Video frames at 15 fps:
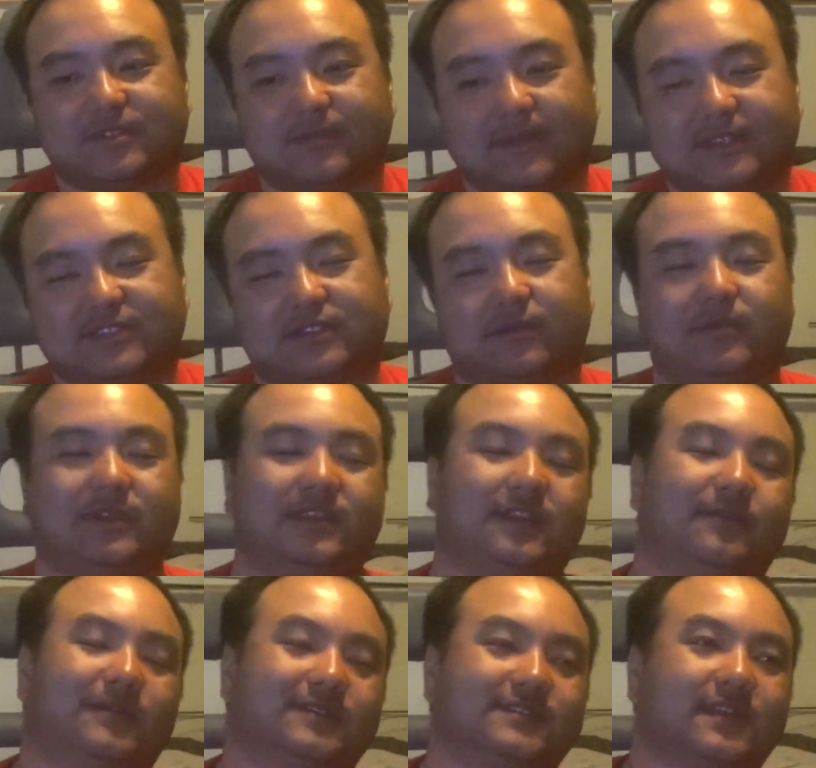So basically what we
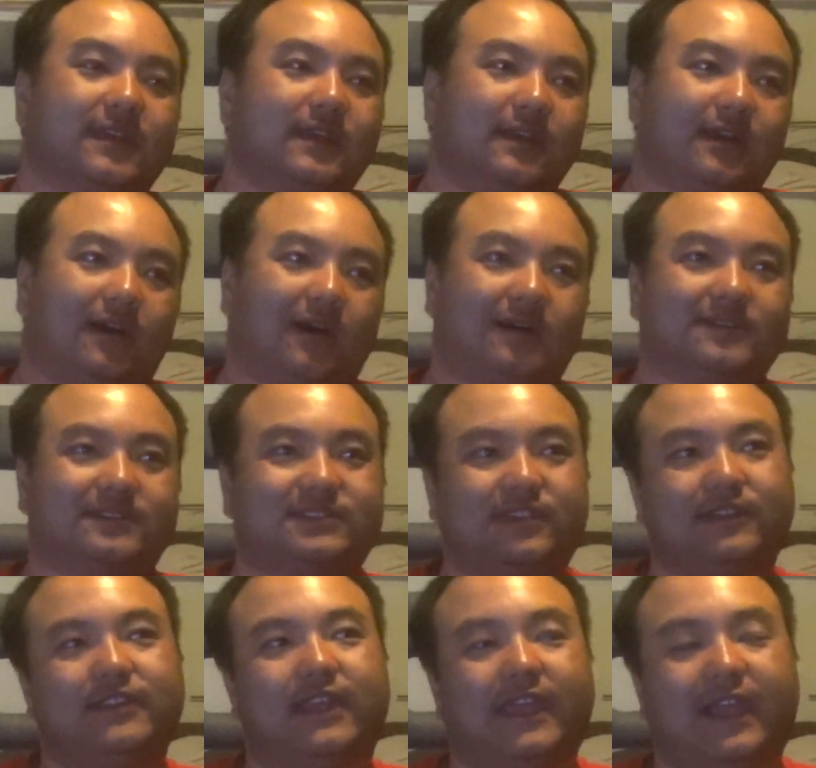did was on
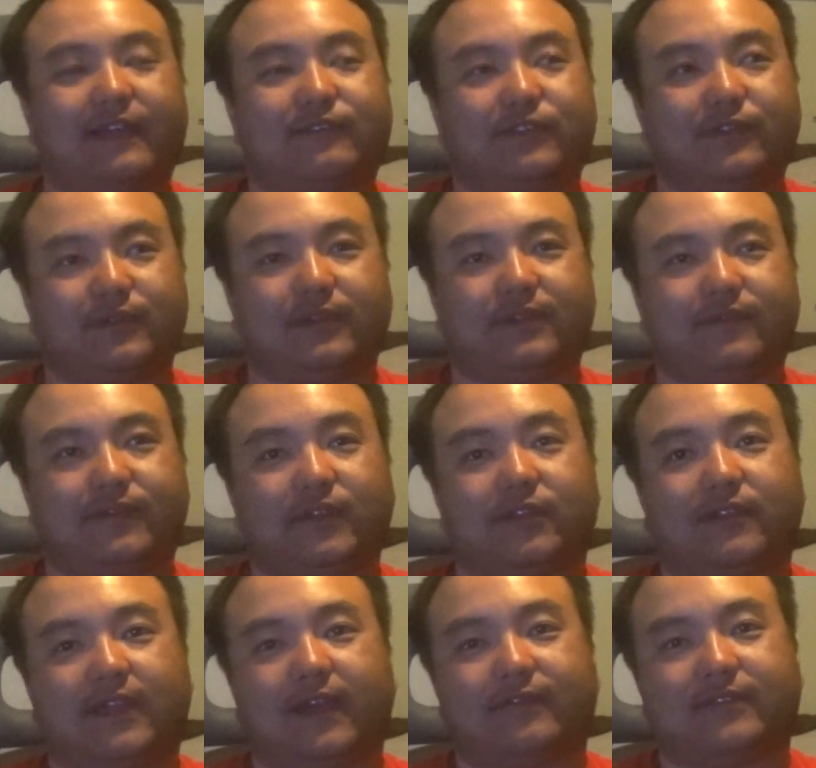Sunday, after we
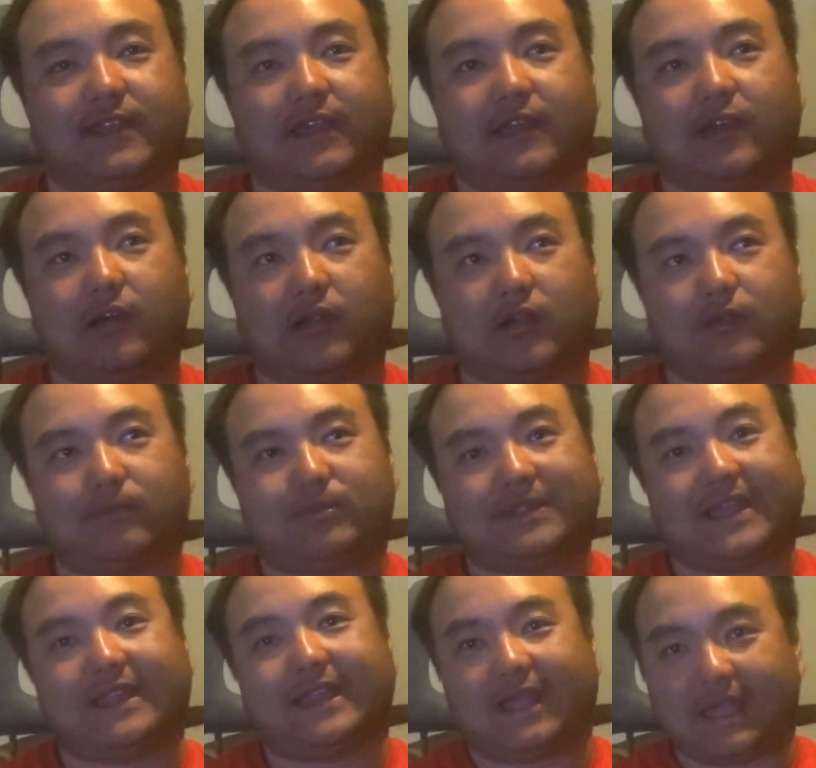figured out that our
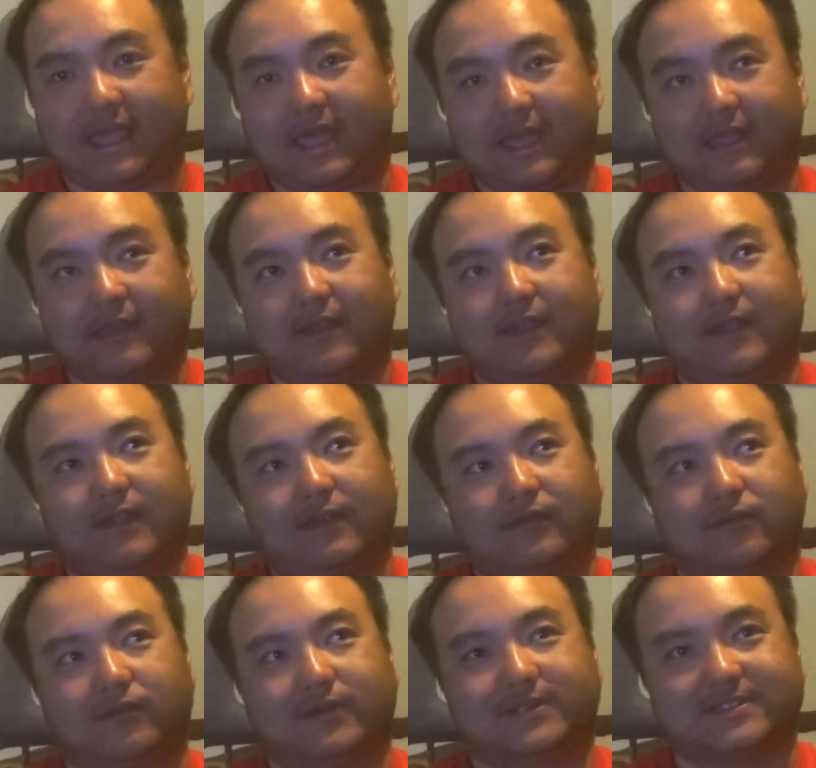plan A
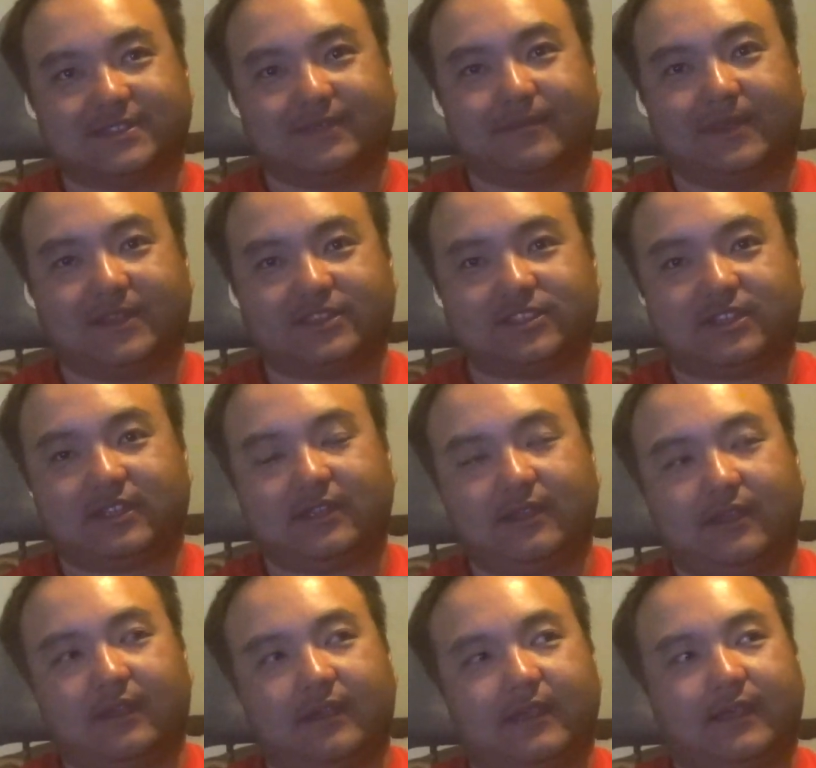was diminishing,
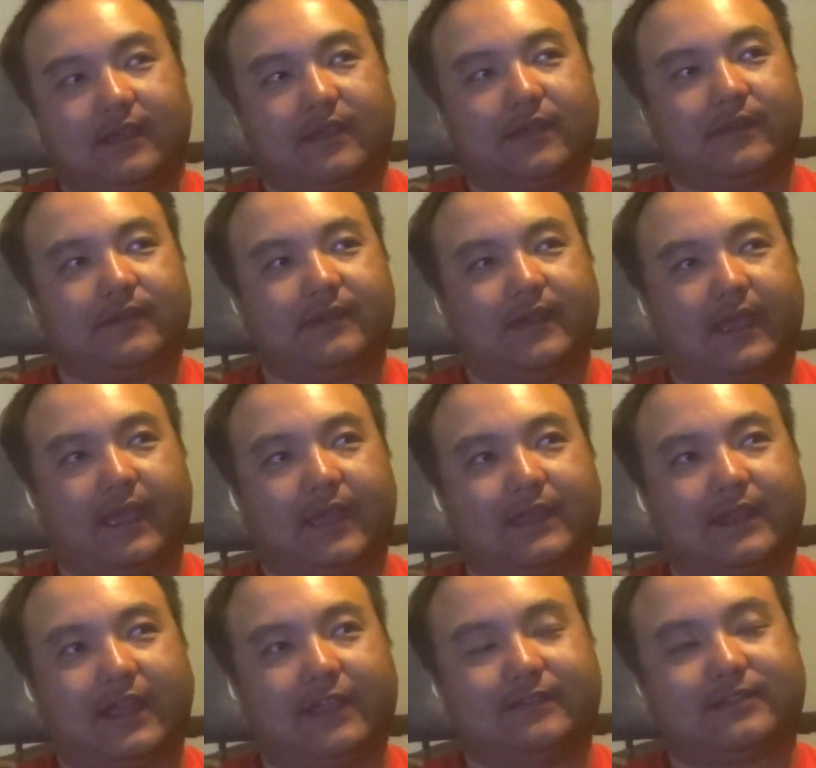
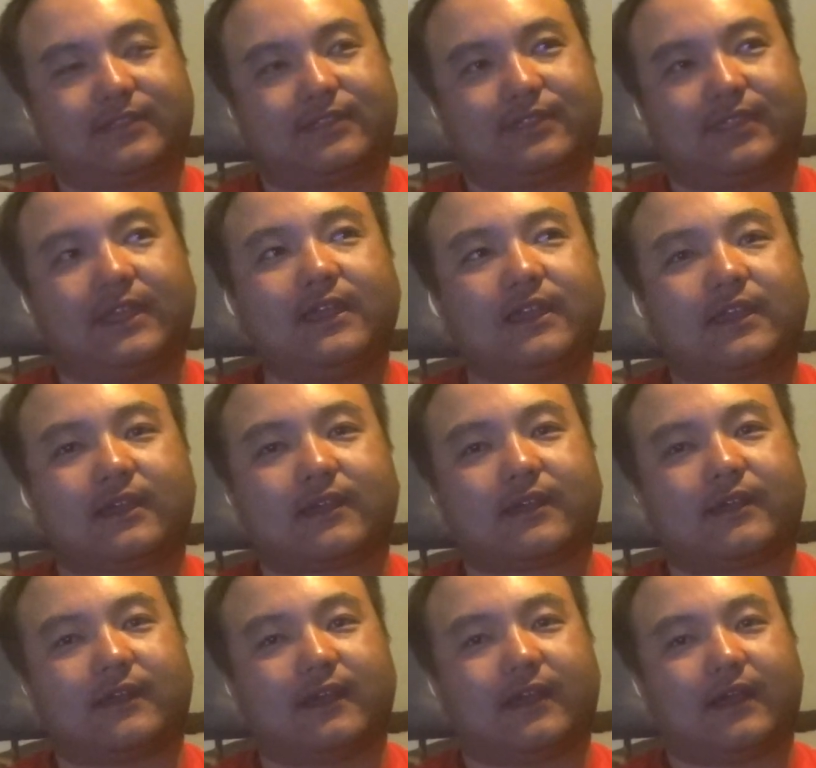and I think
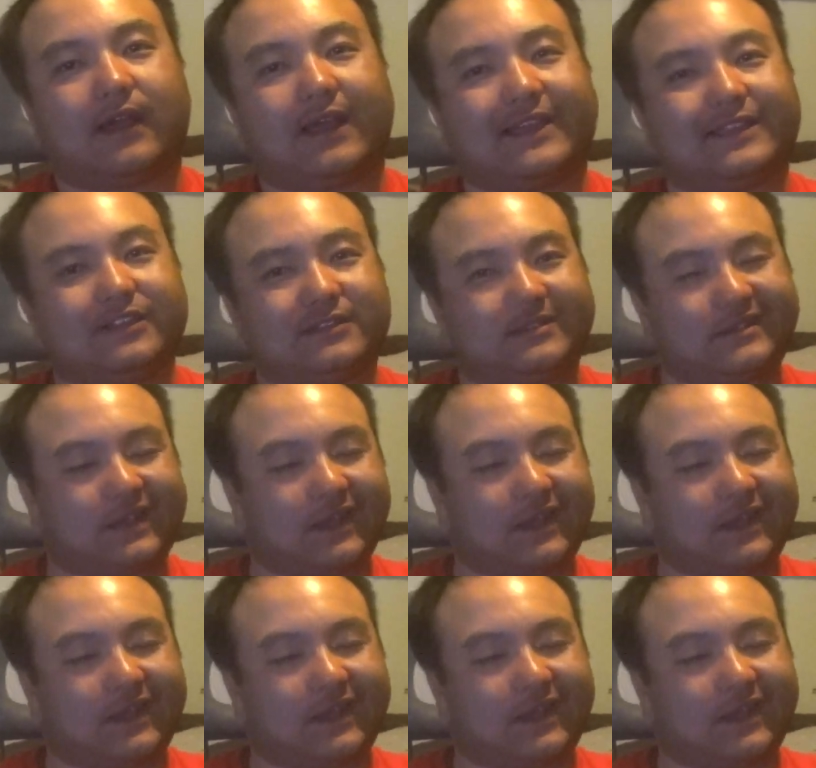it's